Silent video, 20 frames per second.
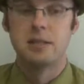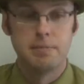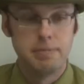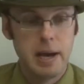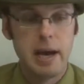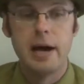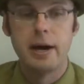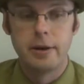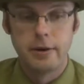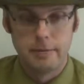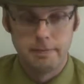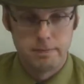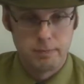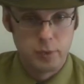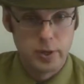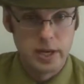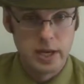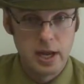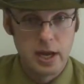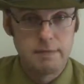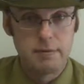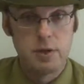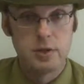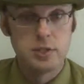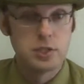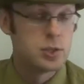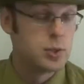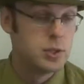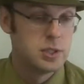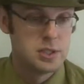the pattern. We can have all
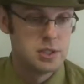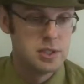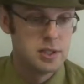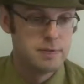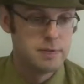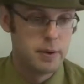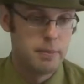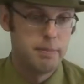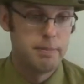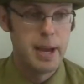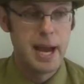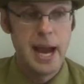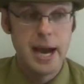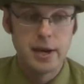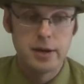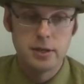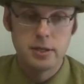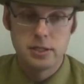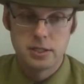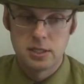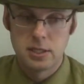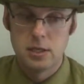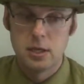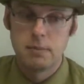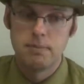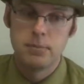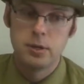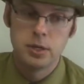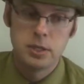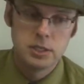sorts of different patterns to
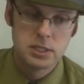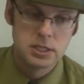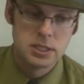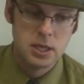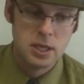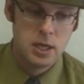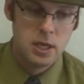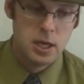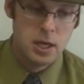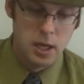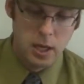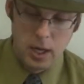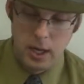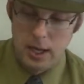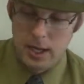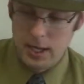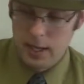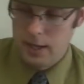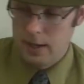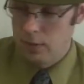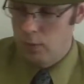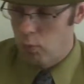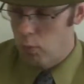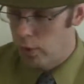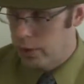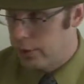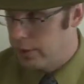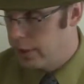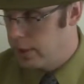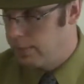numbers.
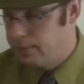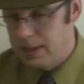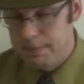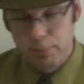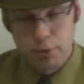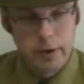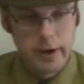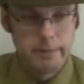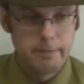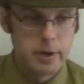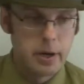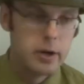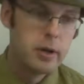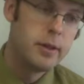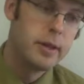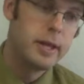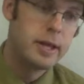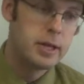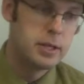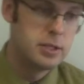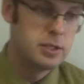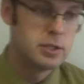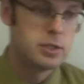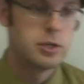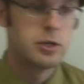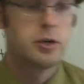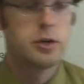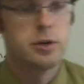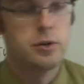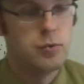We're going to be primarily
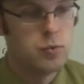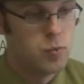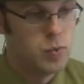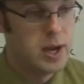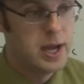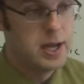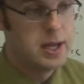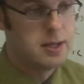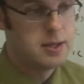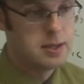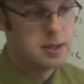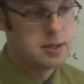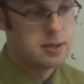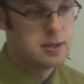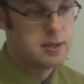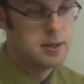concerned with